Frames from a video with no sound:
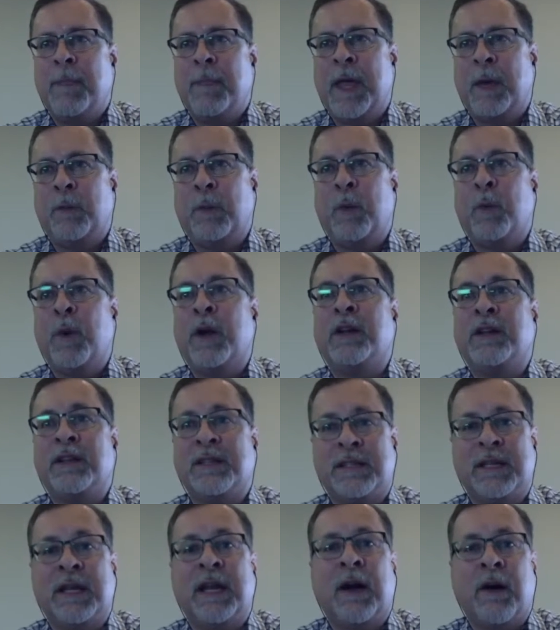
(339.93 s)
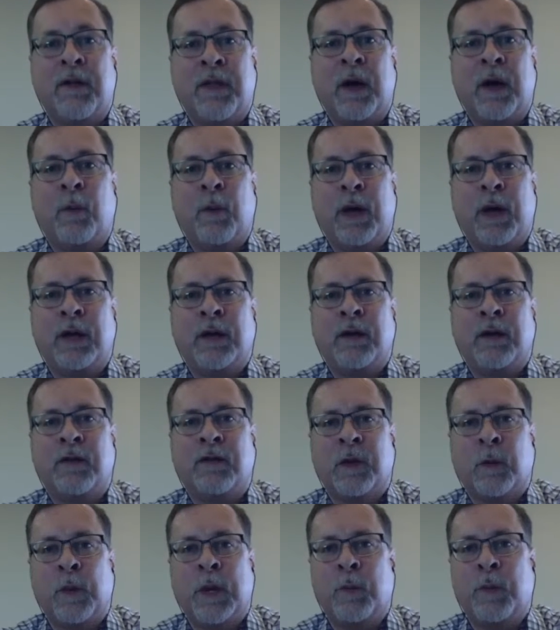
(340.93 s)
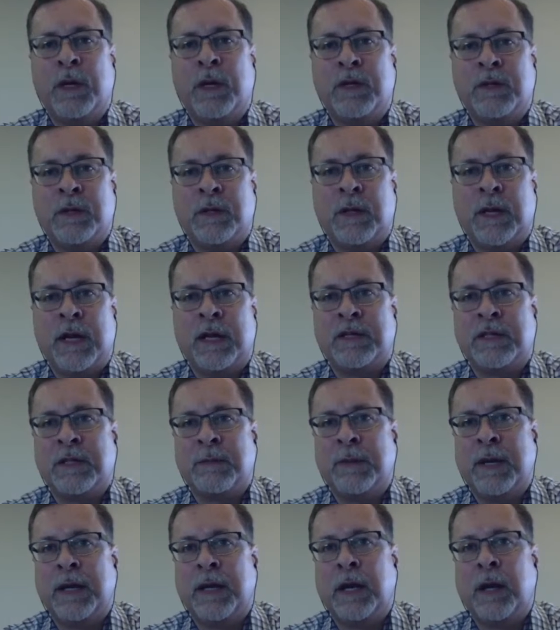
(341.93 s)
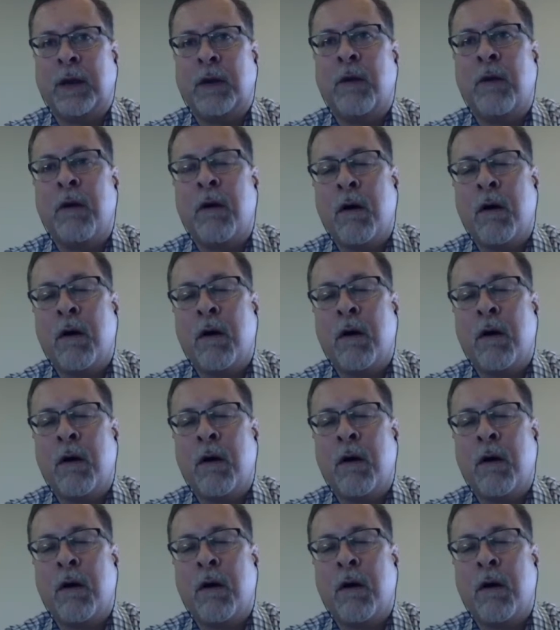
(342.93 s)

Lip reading: And we wanted to see how that went. So we went to estimating